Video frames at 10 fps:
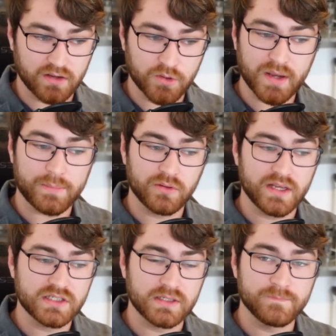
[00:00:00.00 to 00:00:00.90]
of the
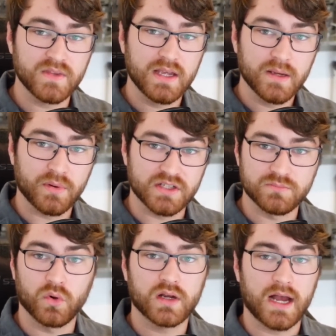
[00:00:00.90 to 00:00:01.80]
population, but it's
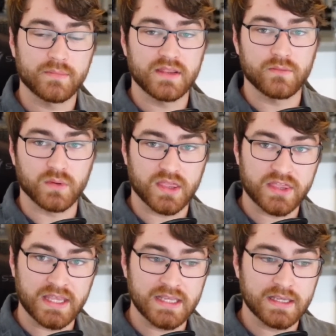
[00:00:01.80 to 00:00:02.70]
more common than we
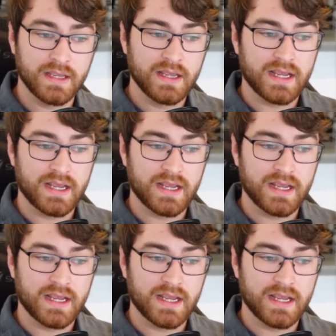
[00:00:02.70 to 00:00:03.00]
think.